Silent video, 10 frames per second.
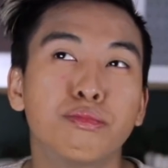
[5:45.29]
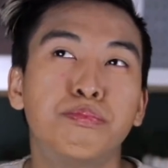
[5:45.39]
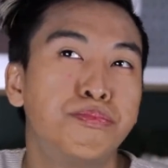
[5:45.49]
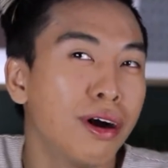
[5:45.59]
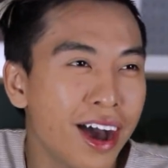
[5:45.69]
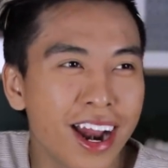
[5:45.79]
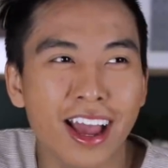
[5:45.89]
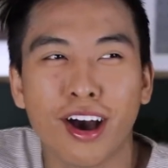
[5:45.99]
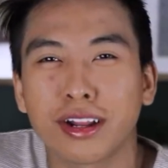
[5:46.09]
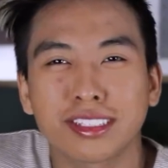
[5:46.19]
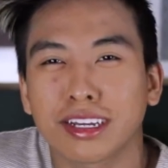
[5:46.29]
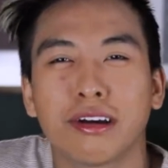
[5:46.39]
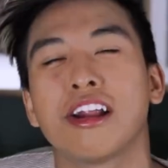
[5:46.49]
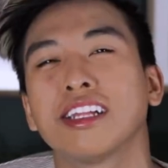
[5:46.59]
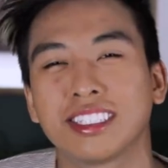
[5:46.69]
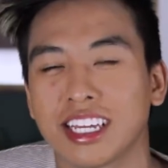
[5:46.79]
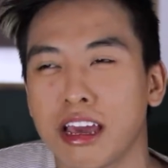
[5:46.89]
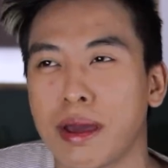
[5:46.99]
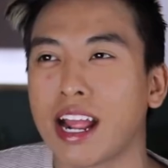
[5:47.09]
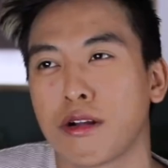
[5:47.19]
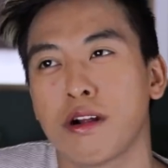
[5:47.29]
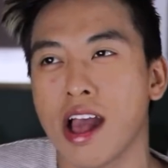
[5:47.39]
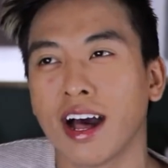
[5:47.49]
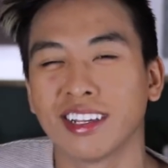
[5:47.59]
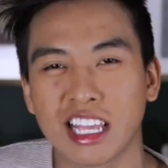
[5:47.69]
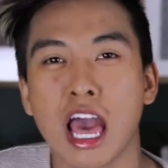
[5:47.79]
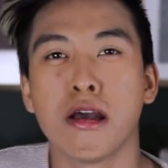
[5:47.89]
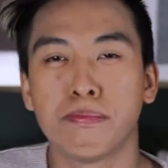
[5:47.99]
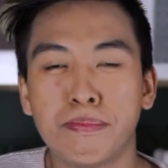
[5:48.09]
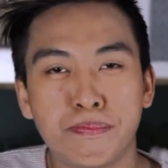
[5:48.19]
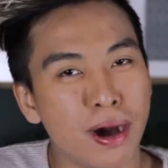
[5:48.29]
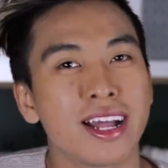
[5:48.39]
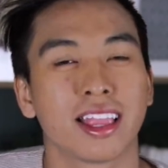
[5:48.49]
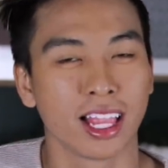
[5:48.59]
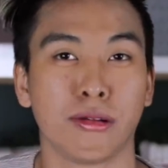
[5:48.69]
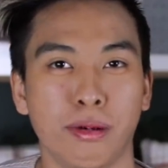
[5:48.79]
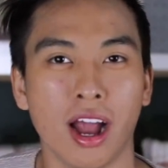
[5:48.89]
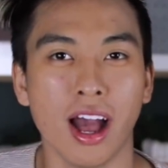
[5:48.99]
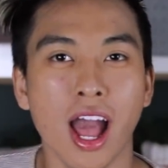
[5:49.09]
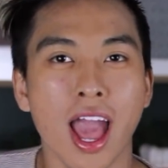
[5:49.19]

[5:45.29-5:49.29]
but I honestly couldn't see him anywhere else but Libra.